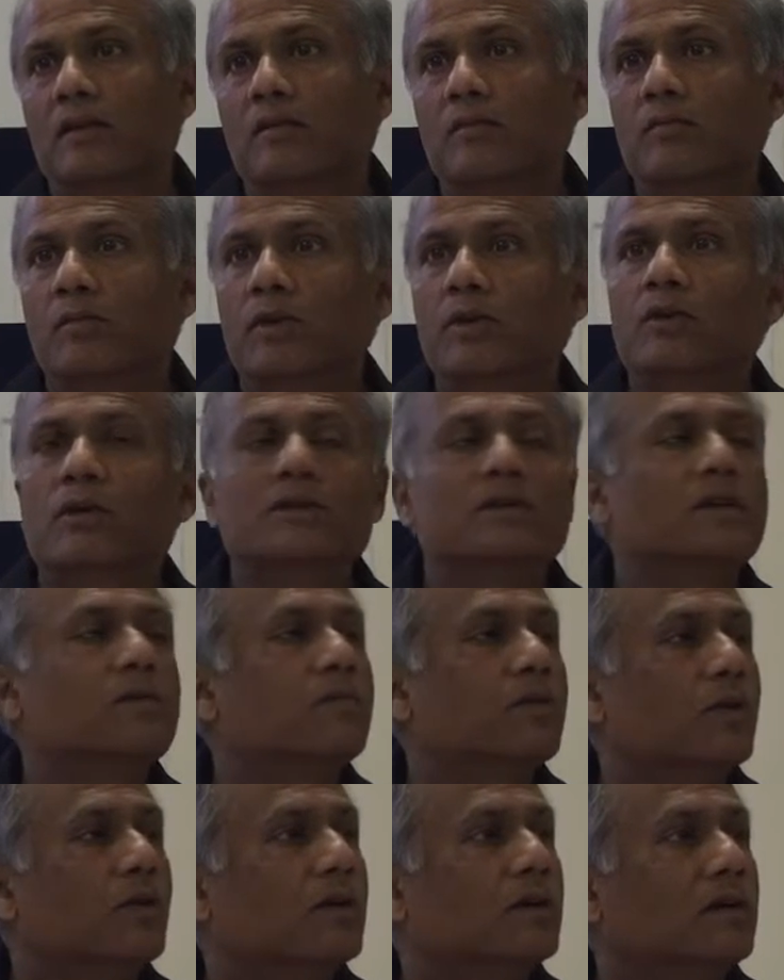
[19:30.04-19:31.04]
because he
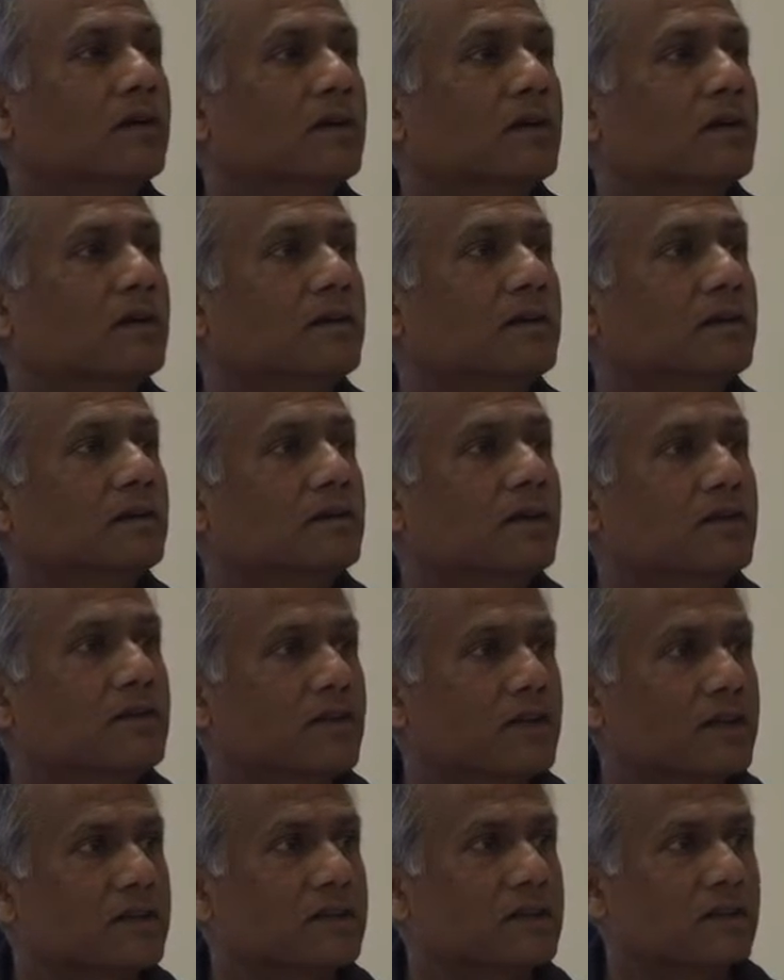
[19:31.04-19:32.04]
broke the
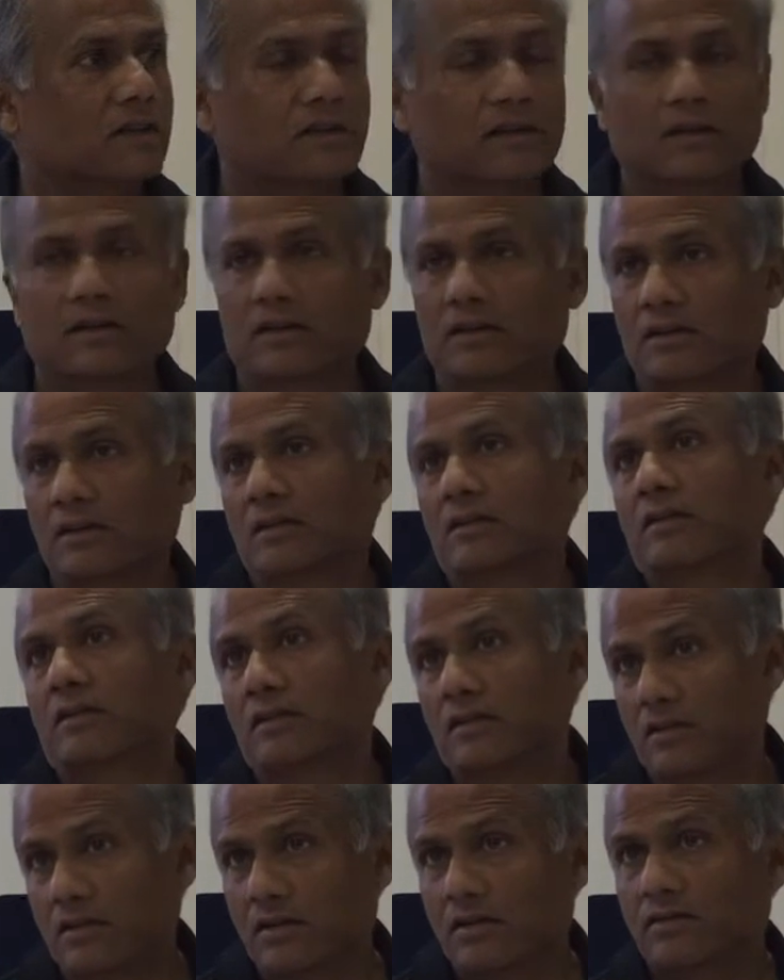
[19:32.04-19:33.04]
trust
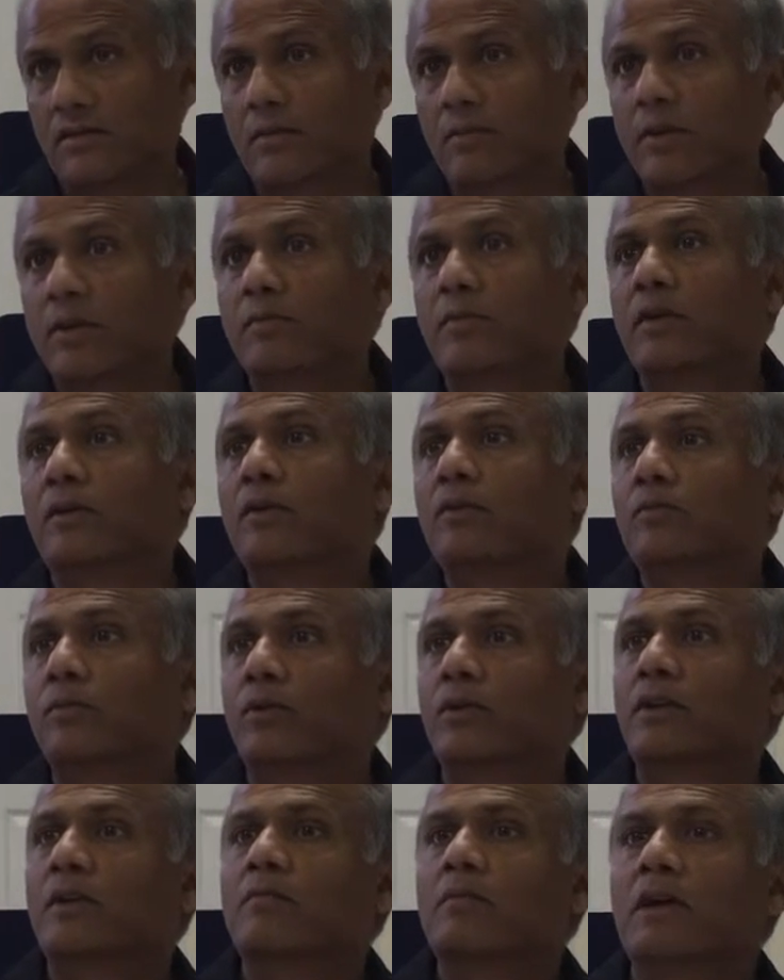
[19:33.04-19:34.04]
of the people who
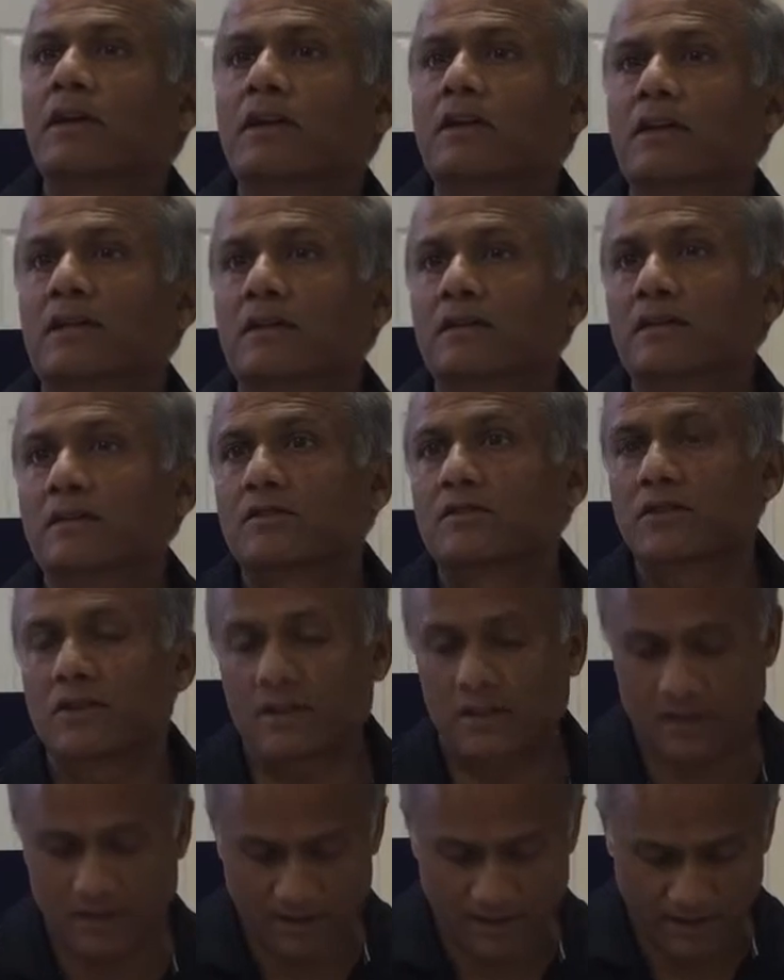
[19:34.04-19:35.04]
put the money in the
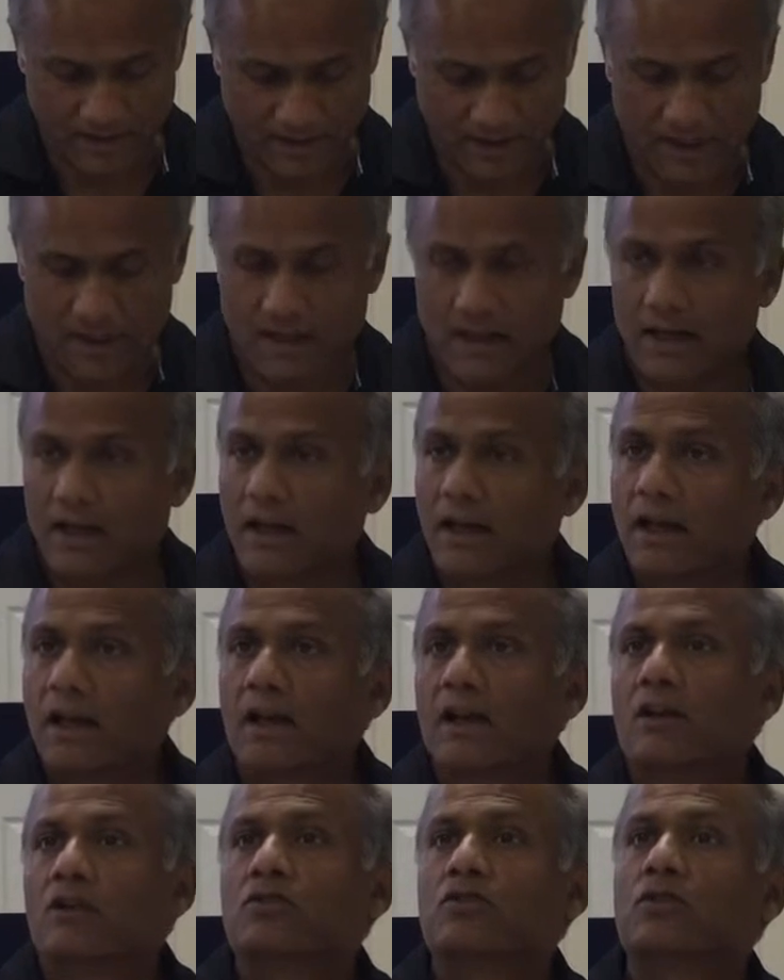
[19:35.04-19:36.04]
trust.
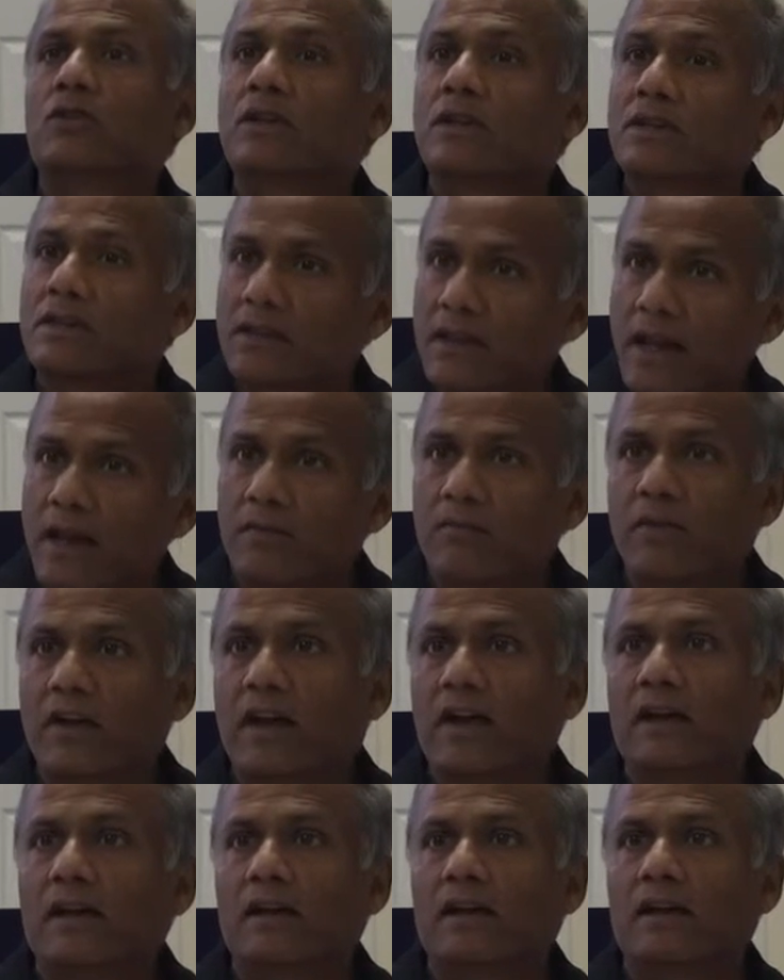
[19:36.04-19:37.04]
So the same
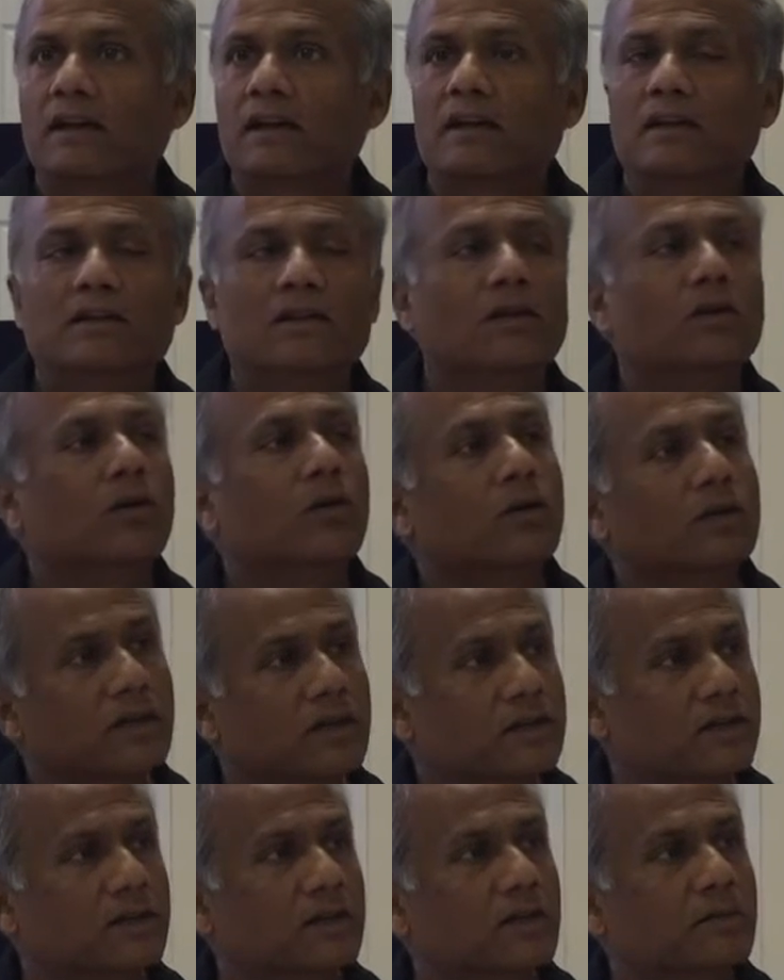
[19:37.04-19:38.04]
way, the
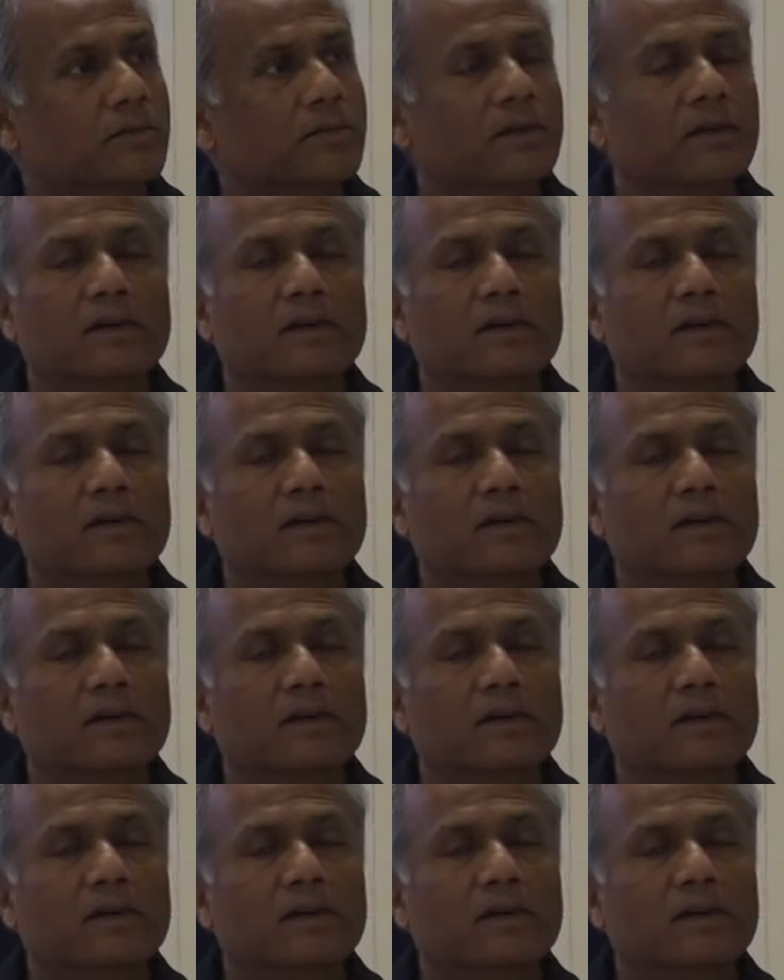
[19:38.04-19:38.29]
ownership